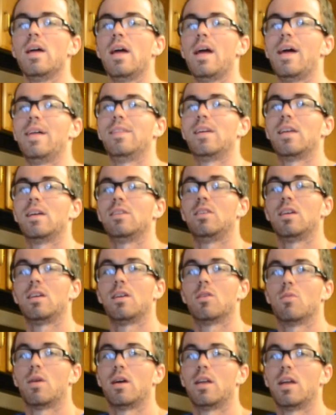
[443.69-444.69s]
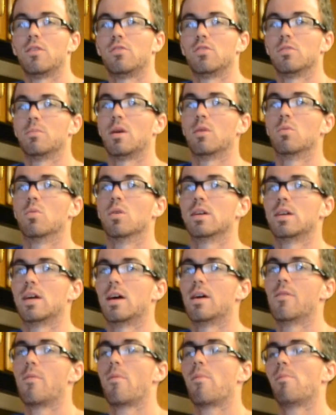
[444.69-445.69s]
and then I take it right after my
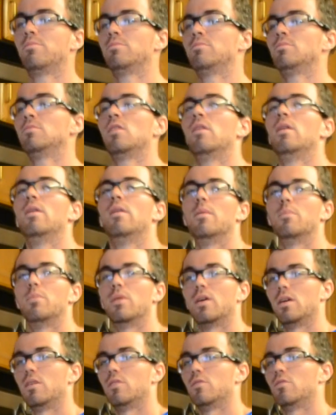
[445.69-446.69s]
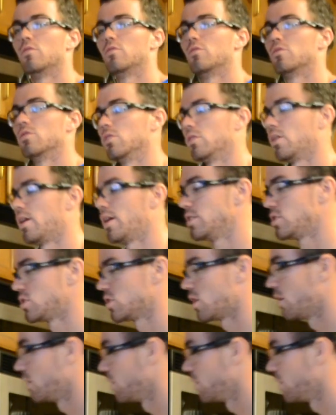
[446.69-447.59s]
workout. But for lunch, I'll